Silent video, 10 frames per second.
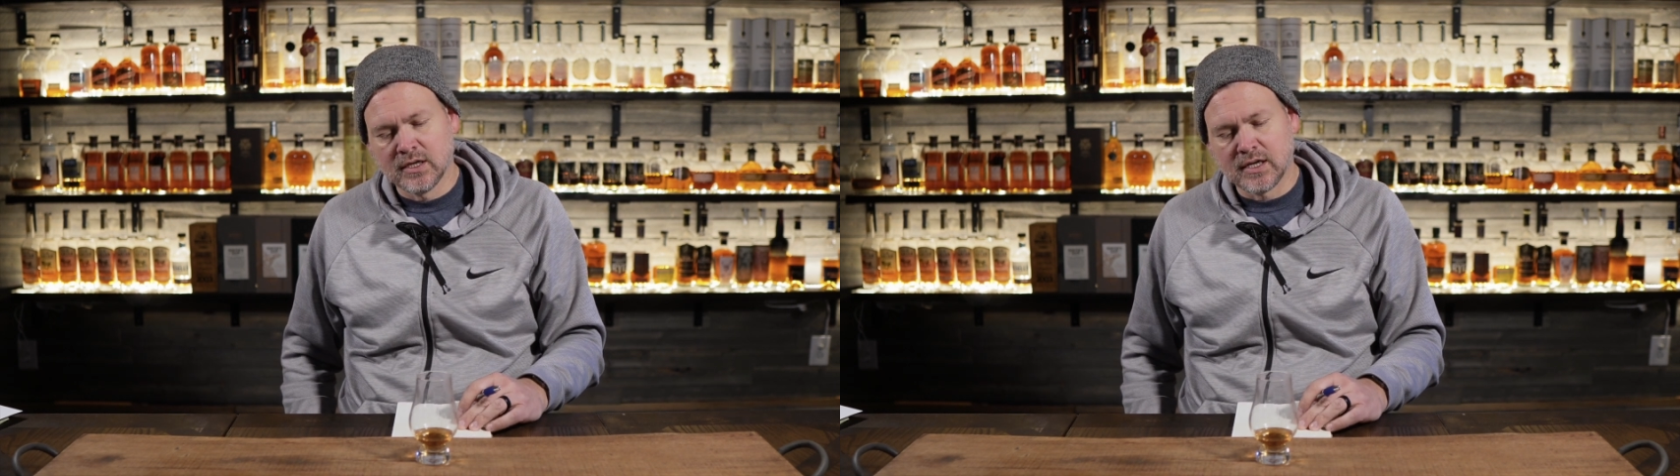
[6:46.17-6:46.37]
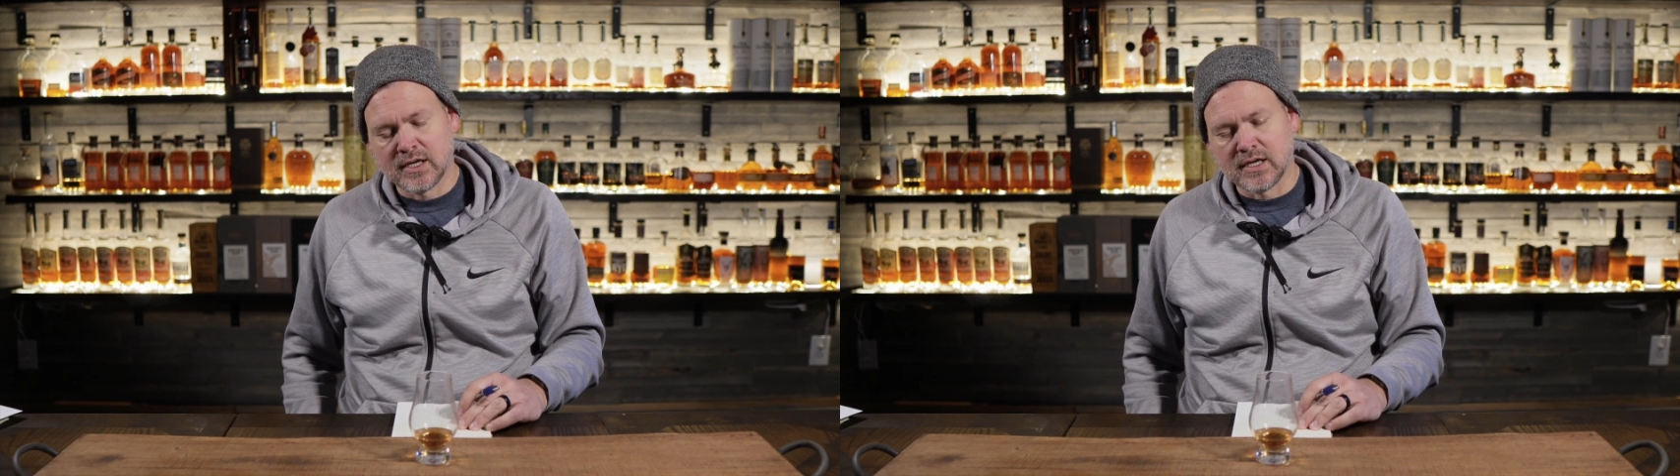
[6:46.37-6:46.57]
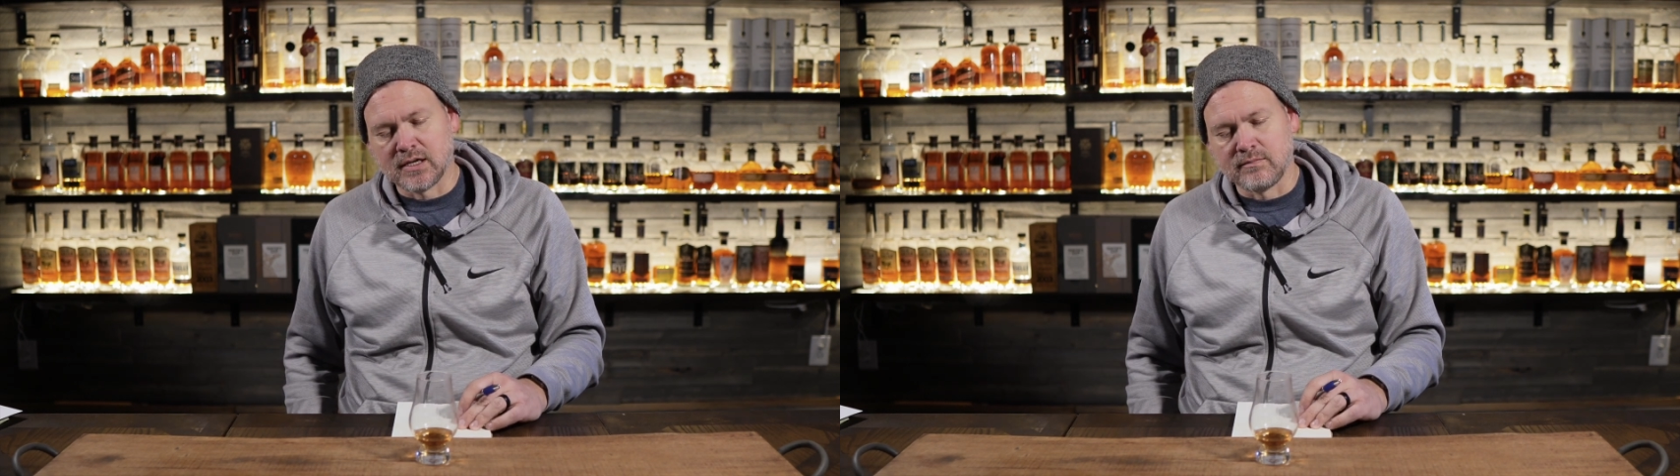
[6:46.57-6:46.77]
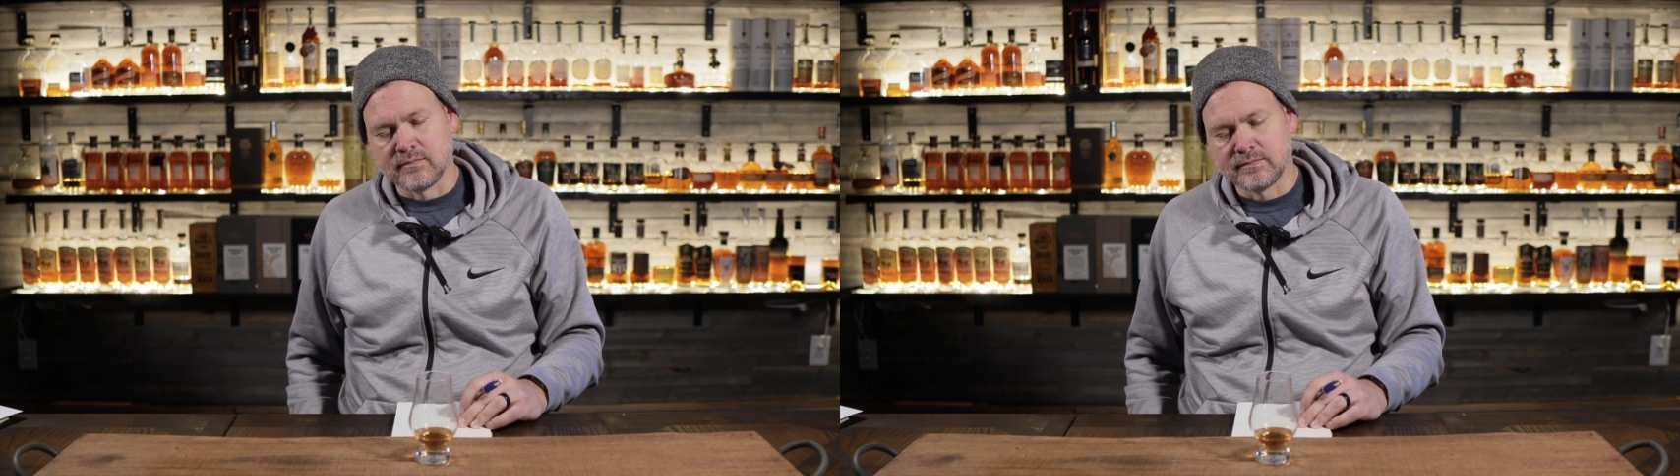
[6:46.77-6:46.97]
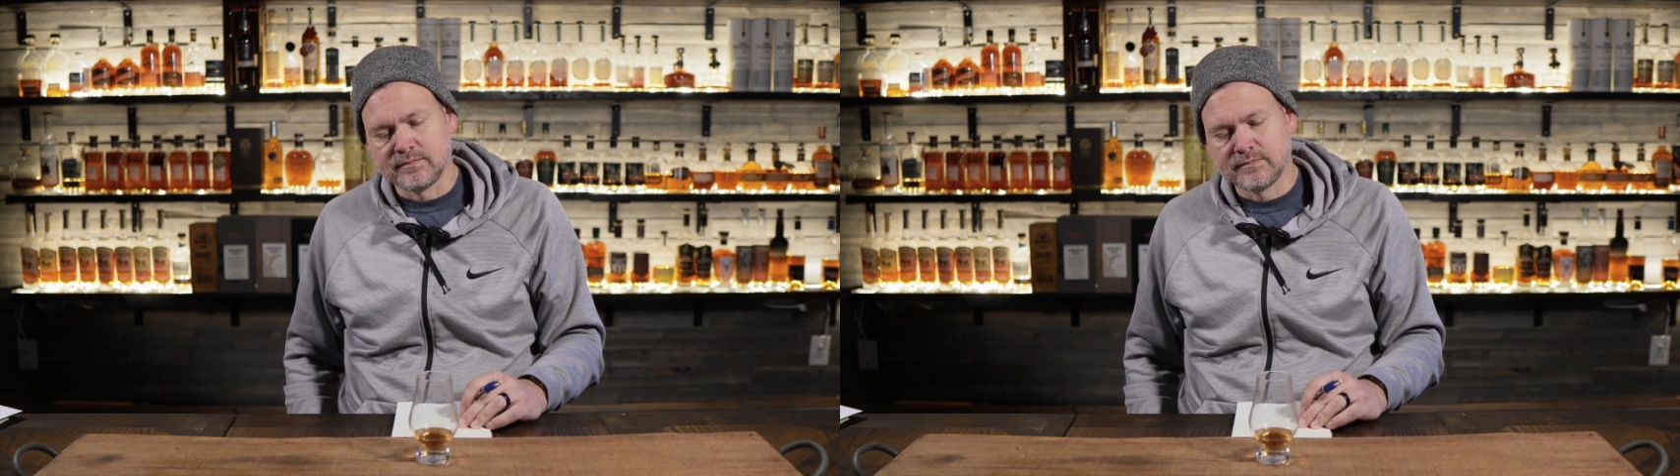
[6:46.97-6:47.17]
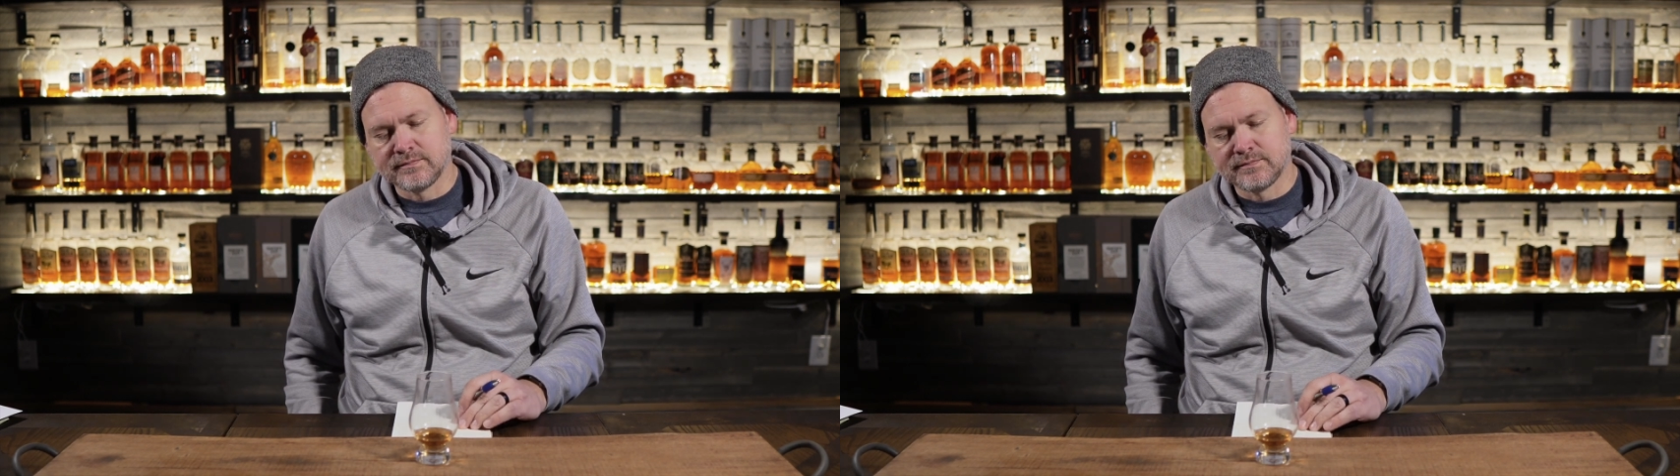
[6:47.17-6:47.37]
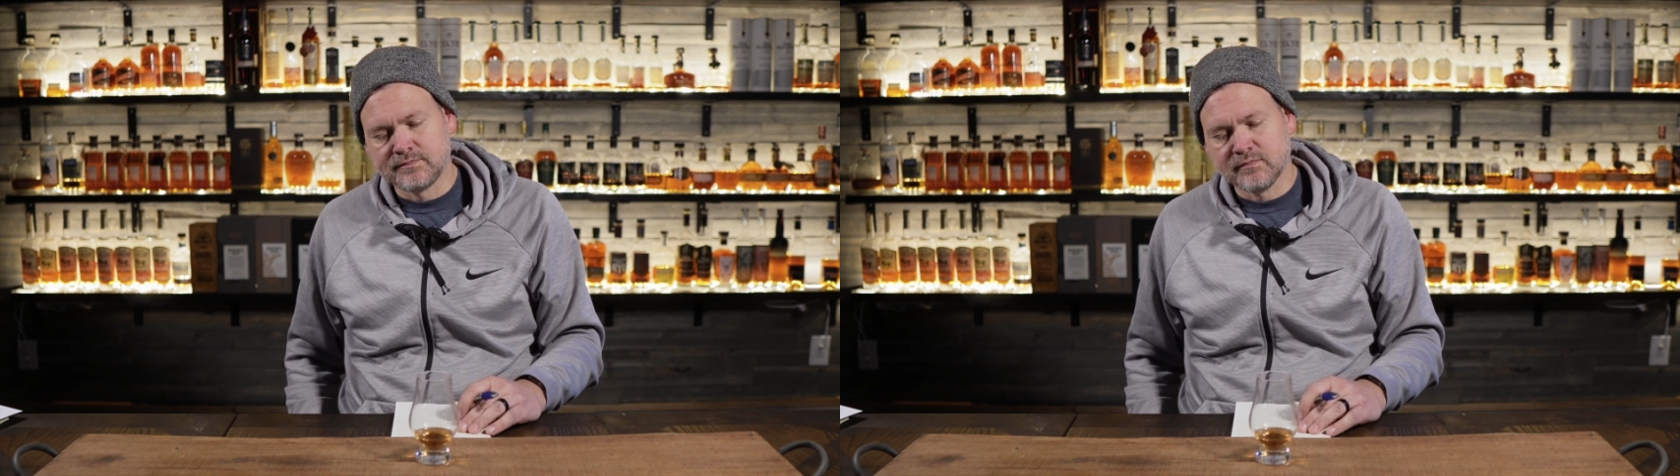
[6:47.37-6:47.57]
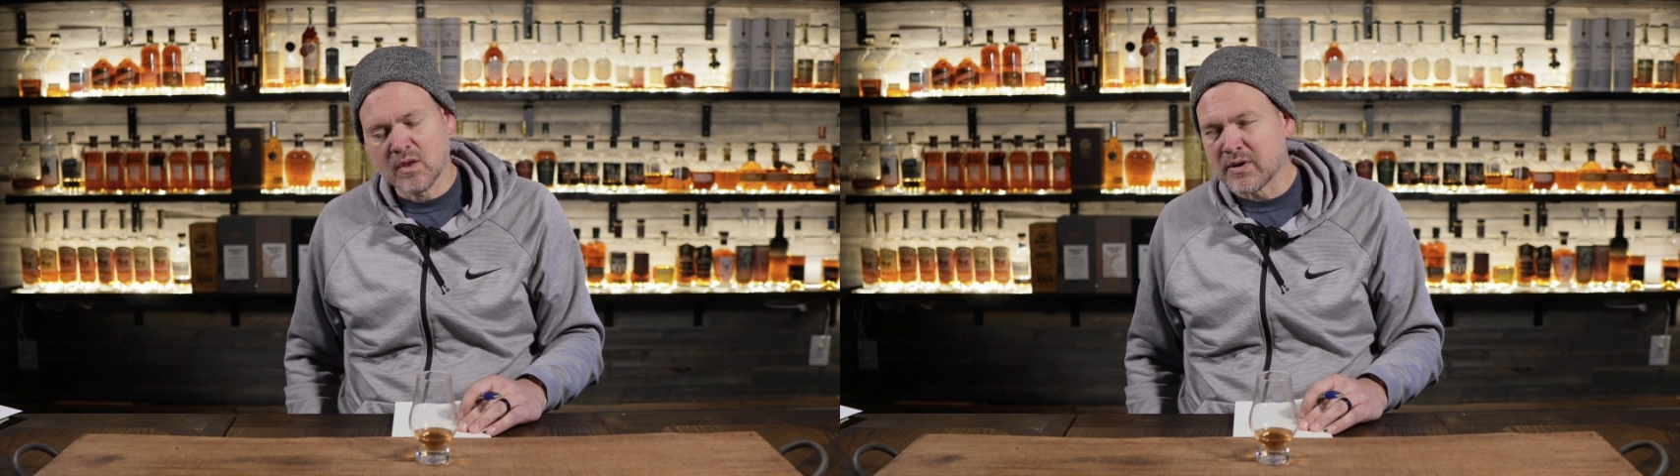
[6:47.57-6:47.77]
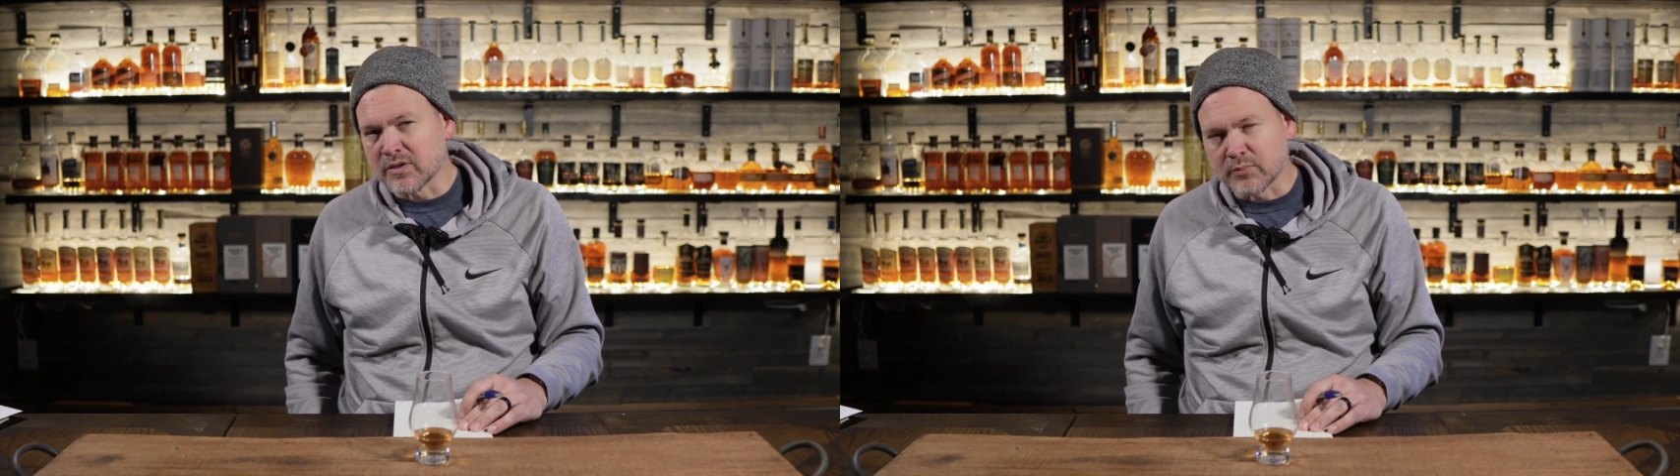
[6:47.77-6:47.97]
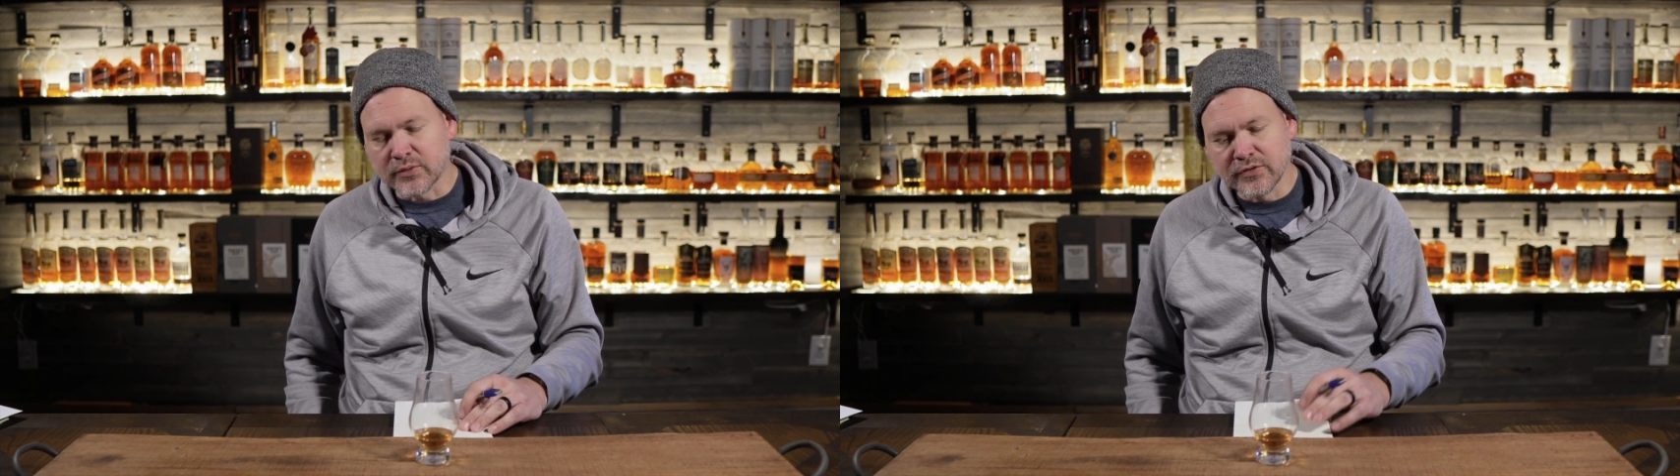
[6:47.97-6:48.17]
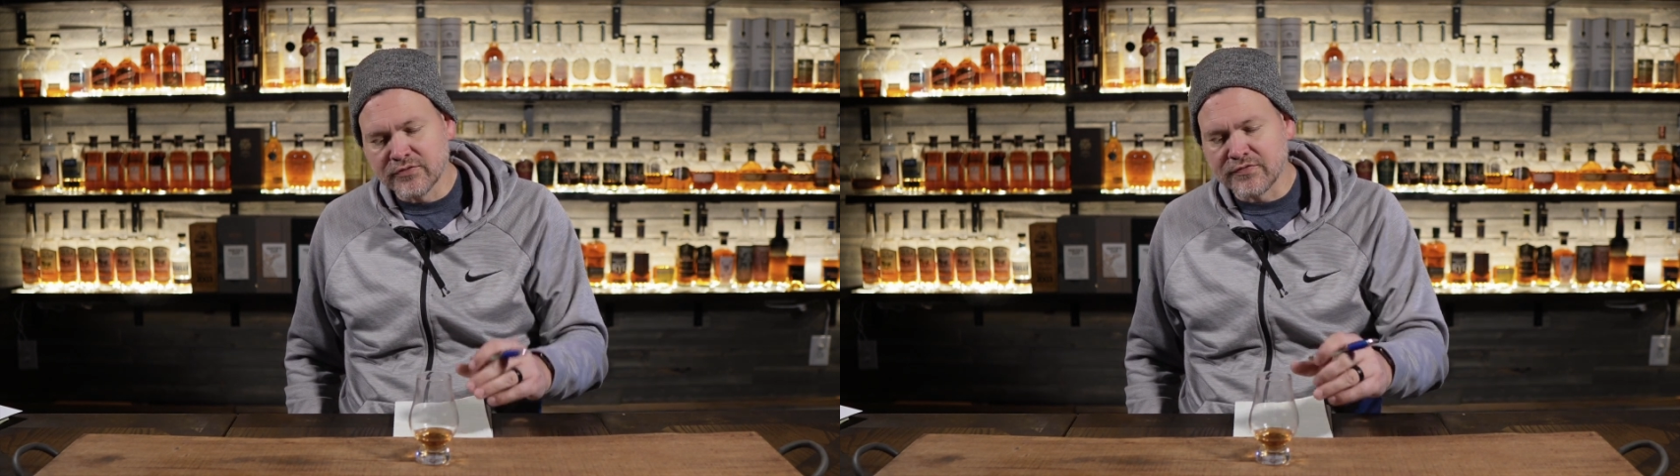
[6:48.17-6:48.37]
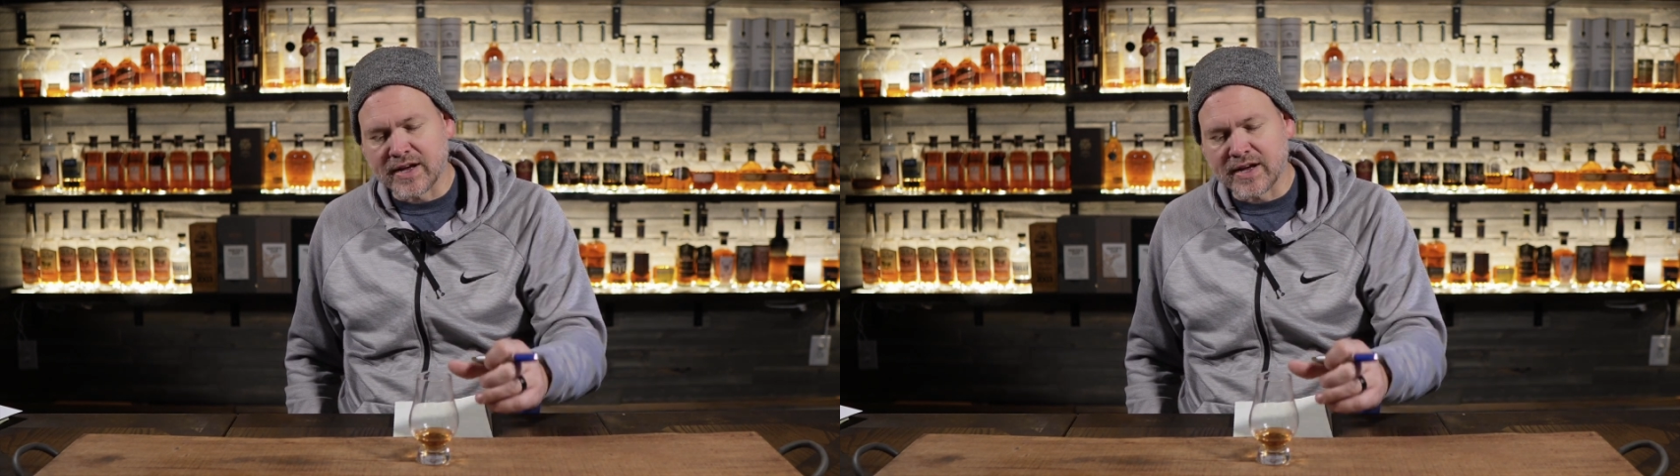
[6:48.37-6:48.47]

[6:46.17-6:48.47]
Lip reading: but the proof,